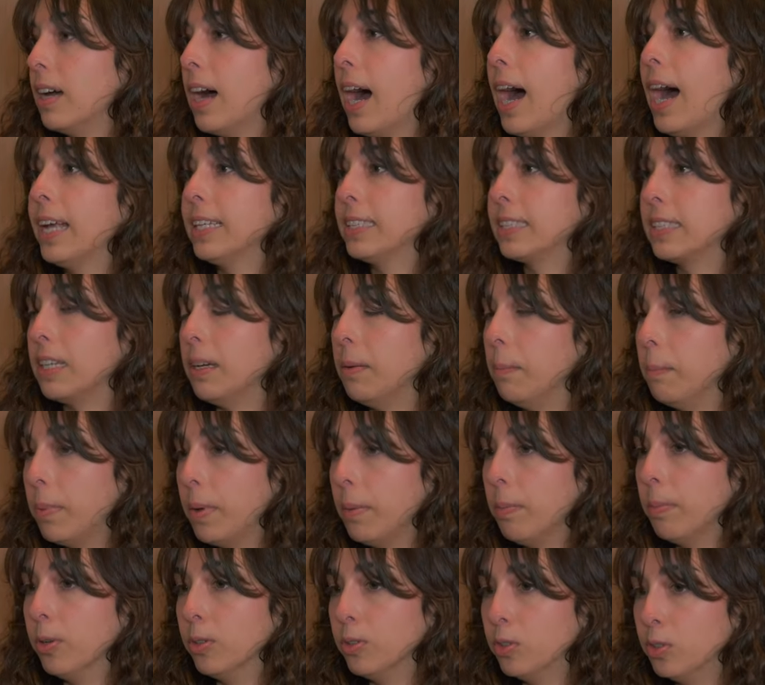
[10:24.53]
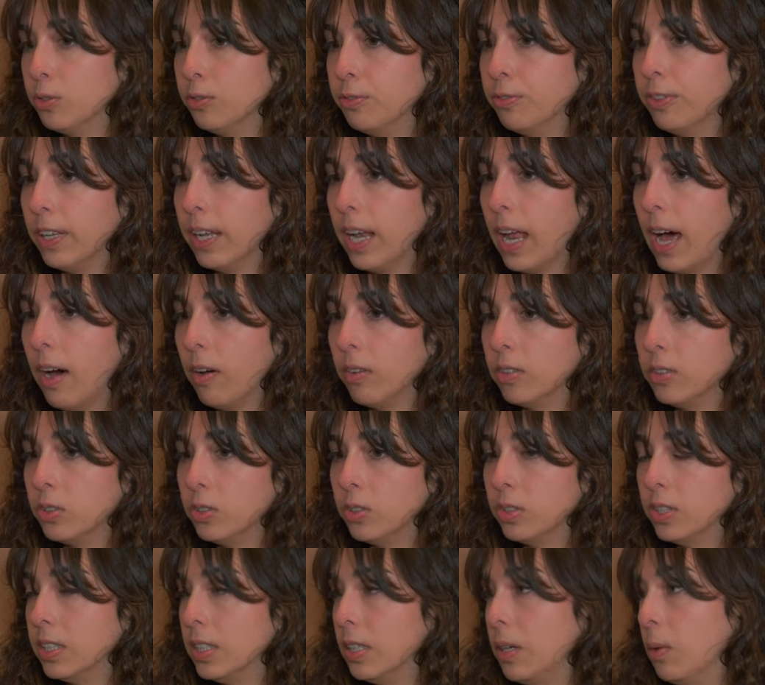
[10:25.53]
asking people to fill out
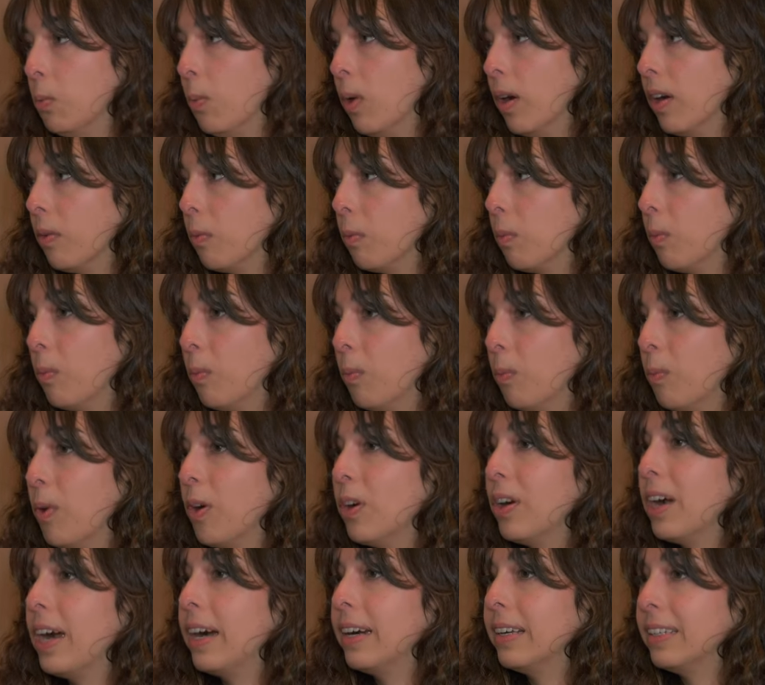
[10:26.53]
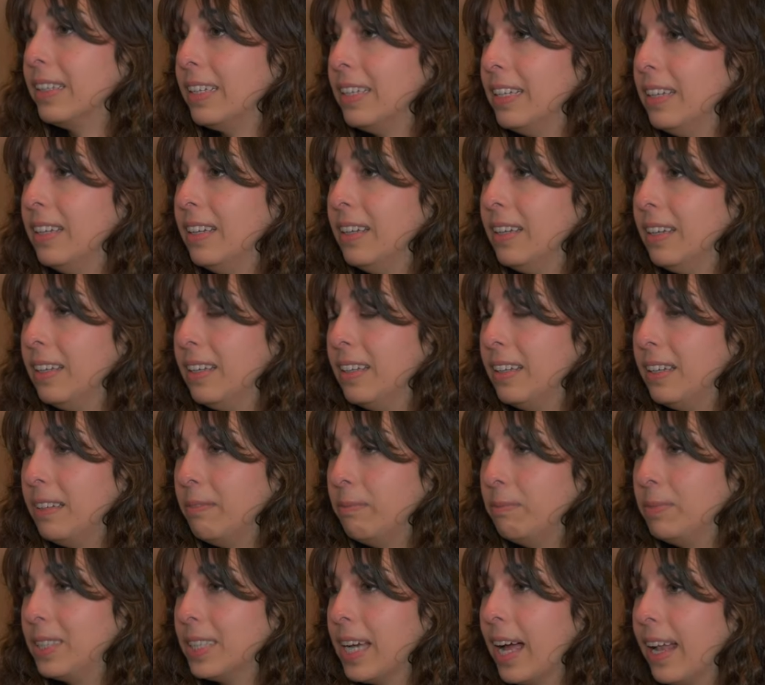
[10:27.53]
to see what what are the the
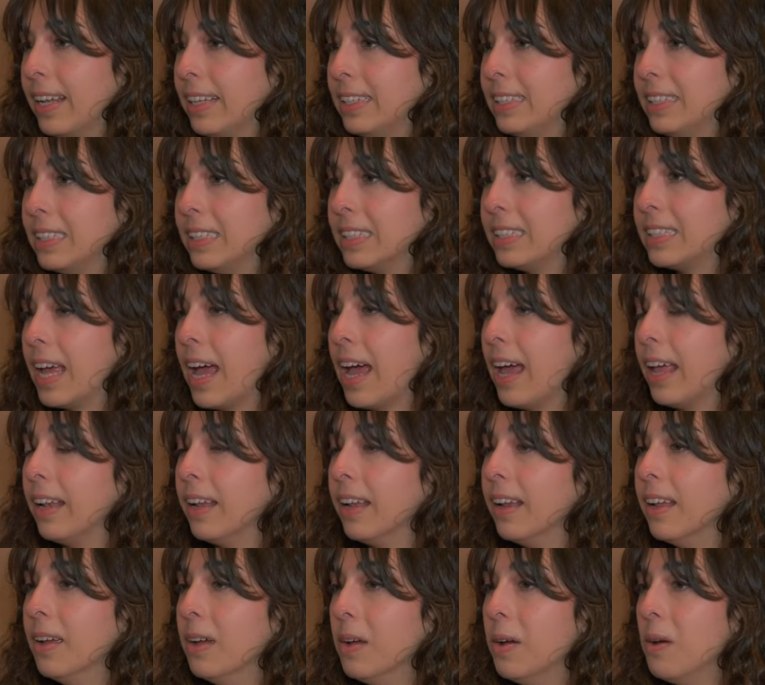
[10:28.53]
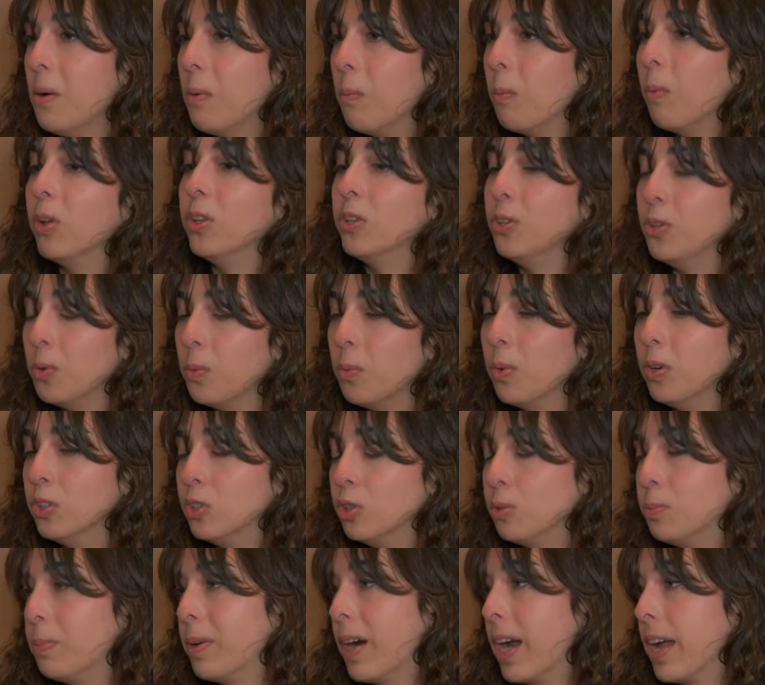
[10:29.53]
challenges and what do you want
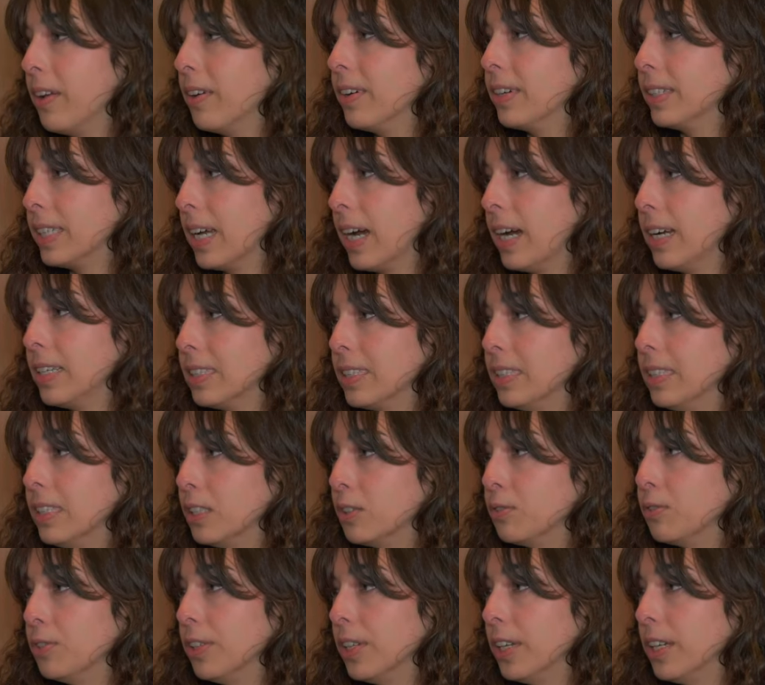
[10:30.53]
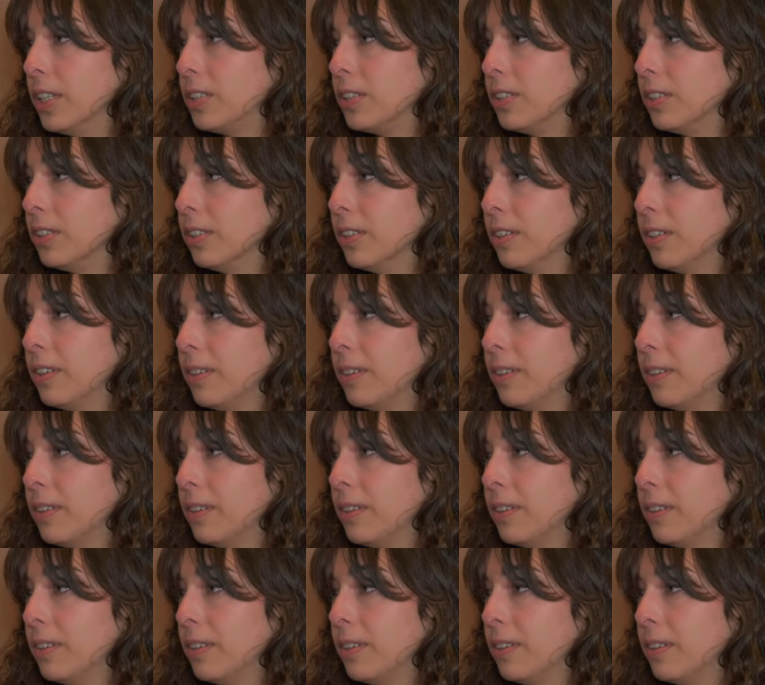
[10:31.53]
to prioritize in this foundation